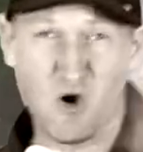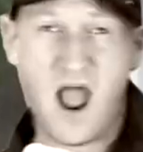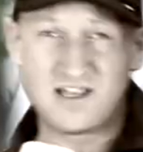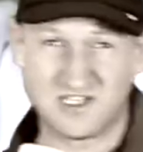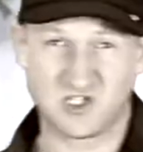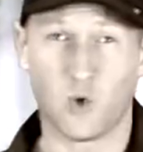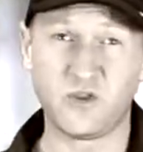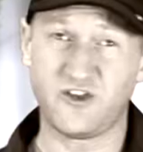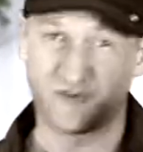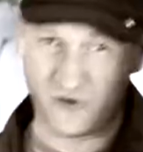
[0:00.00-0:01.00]
prize is
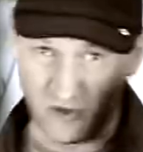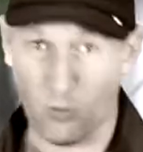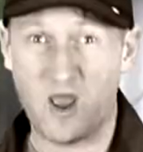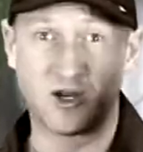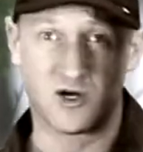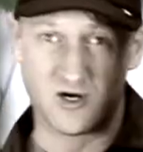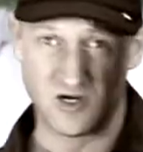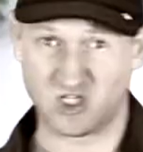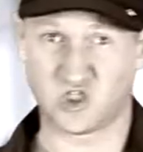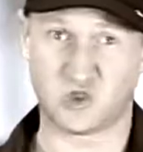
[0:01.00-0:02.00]
only for the
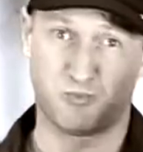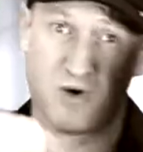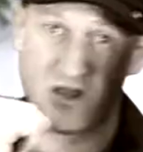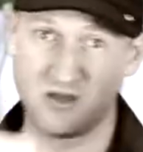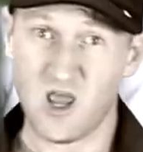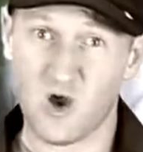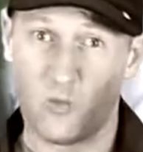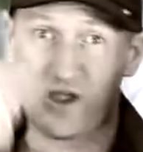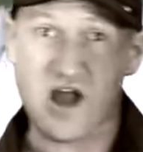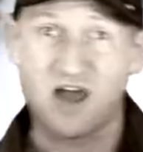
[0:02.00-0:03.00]
winners, but
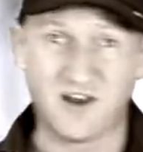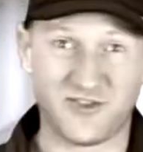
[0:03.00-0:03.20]
we got